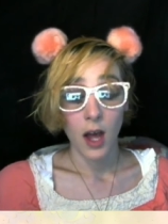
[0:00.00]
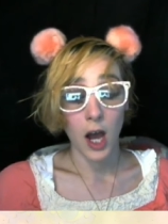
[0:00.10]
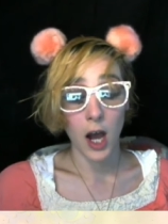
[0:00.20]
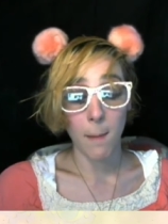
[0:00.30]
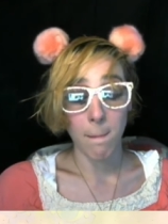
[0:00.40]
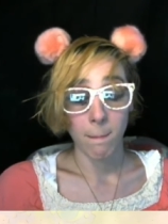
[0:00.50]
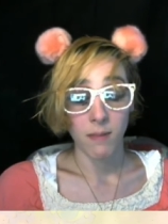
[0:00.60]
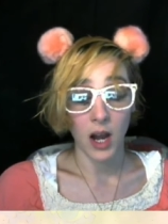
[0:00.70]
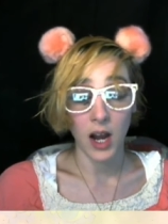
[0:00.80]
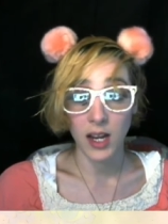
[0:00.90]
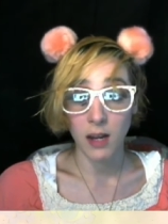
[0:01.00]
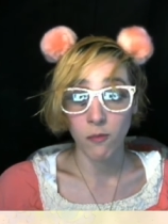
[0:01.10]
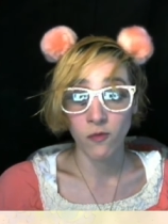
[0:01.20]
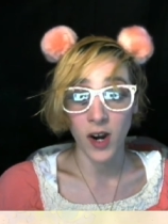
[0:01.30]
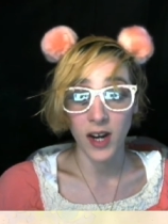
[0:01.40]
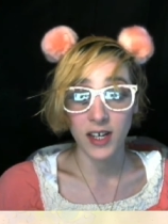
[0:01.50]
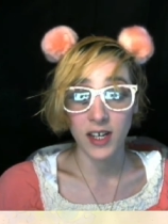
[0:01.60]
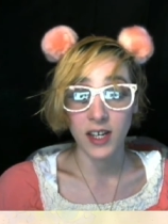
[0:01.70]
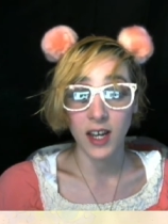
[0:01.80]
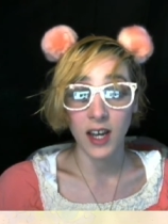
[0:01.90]
Um, I am
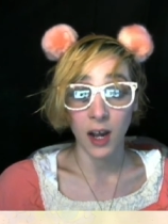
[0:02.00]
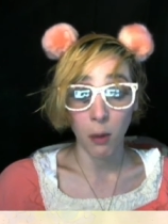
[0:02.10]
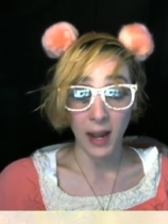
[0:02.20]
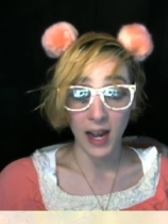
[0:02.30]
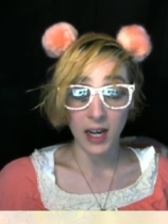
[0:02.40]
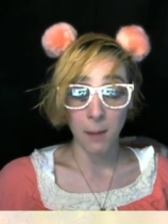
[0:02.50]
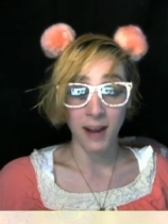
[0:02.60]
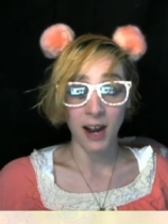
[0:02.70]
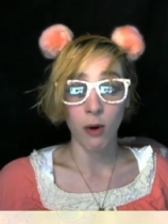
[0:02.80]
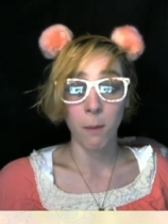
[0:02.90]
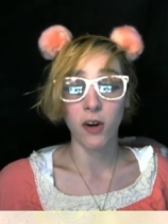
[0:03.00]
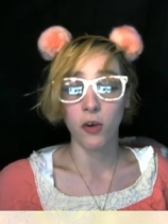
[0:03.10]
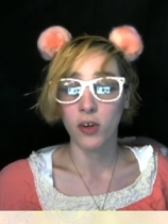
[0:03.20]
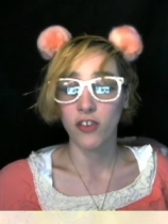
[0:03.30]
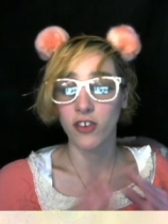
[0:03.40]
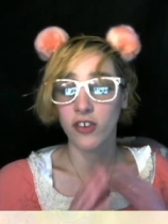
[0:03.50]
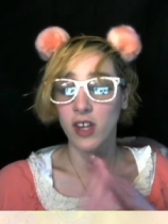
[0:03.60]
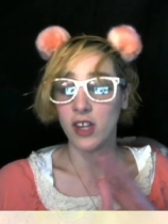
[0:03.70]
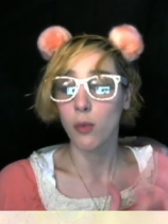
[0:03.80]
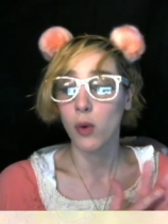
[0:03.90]
writing an Alpaca Power book, which is
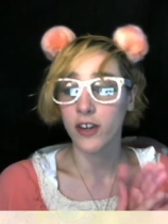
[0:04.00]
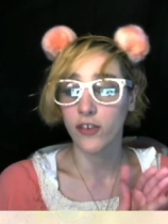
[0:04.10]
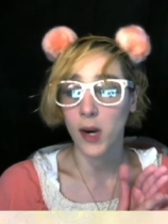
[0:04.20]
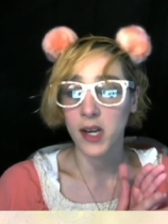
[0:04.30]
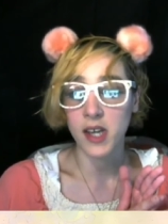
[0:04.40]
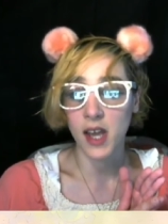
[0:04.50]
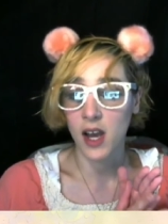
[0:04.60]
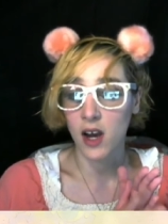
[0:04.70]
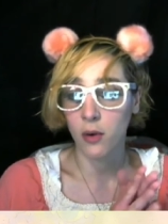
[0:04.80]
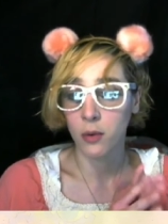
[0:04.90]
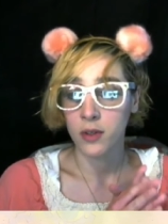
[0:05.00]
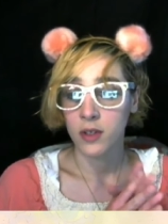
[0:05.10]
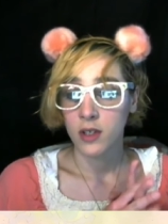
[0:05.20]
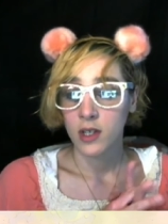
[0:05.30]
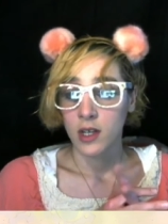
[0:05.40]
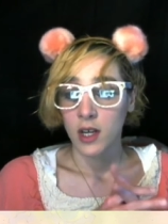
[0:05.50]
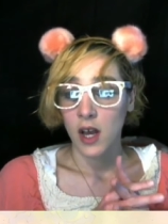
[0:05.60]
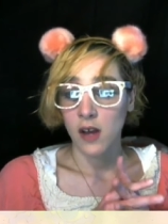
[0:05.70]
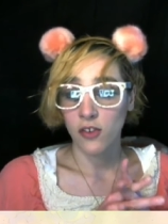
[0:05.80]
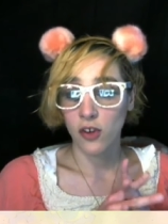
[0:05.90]
in the works right now,
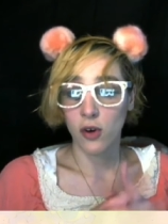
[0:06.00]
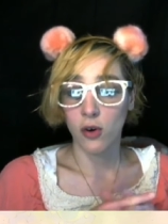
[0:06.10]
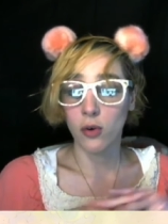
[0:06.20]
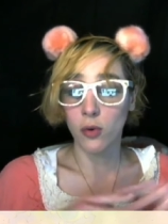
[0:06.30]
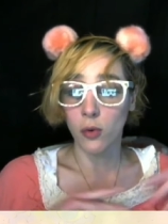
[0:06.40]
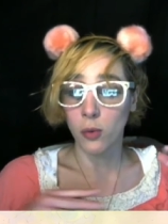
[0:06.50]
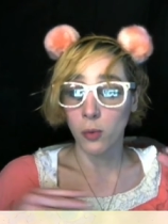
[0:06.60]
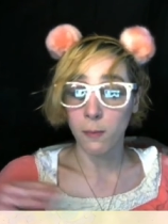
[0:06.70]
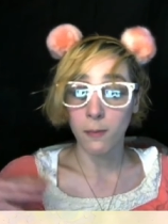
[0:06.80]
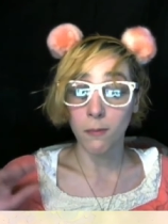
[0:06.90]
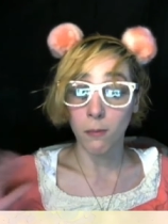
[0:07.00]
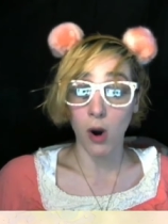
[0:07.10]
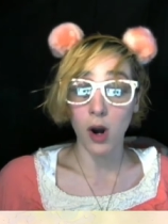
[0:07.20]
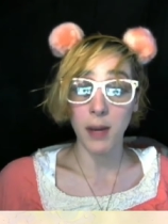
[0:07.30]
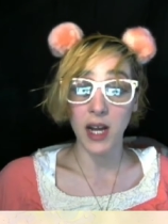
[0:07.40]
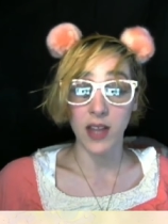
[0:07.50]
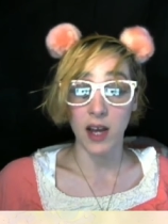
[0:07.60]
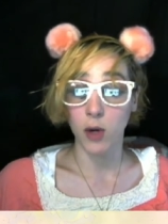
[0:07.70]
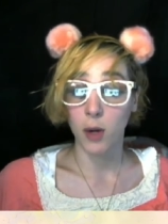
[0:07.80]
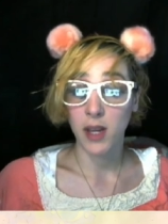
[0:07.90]
so more about
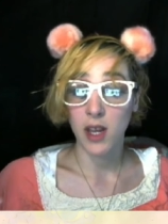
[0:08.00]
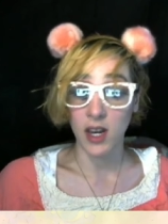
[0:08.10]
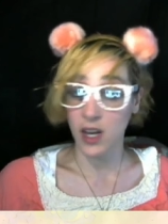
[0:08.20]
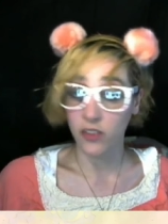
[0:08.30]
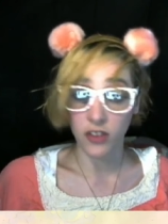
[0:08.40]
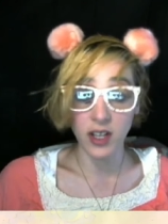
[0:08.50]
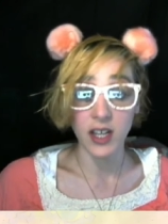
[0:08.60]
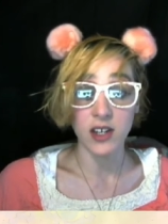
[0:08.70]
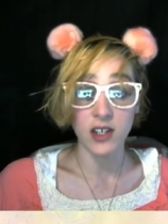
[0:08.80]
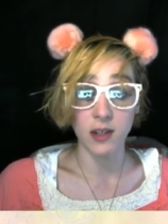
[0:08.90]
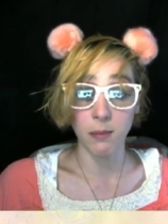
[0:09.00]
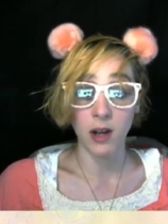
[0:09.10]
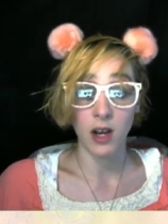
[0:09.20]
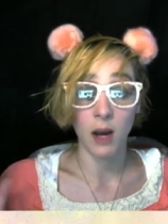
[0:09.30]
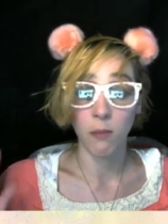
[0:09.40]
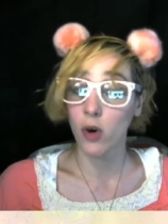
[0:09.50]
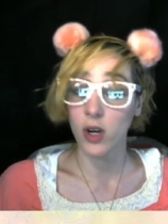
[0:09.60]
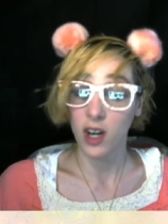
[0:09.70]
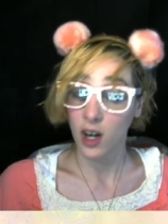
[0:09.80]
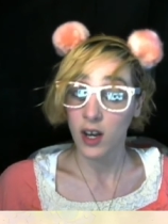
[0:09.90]
that will be announced later, but I'm
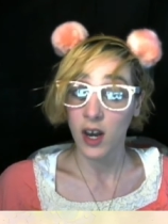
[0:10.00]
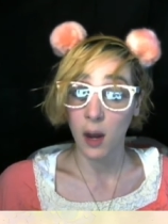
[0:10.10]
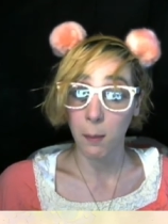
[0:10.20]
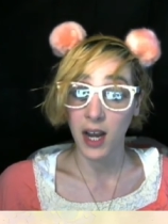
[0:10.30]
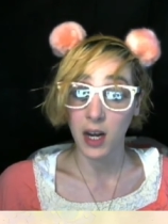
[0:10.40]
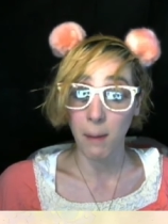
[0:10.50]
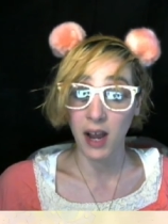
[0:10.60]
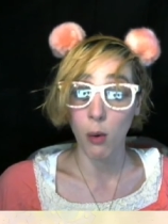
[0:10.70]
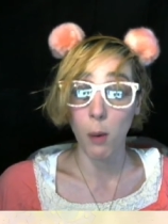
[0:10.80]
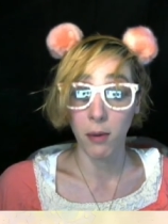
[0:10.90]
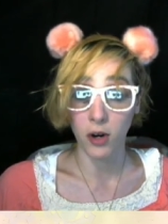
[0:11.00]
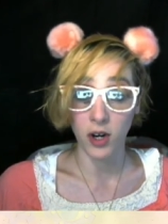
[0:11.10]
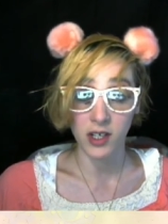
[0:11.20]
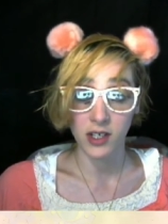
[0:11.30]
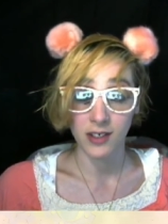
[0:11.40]
working on an Alpaca Power book,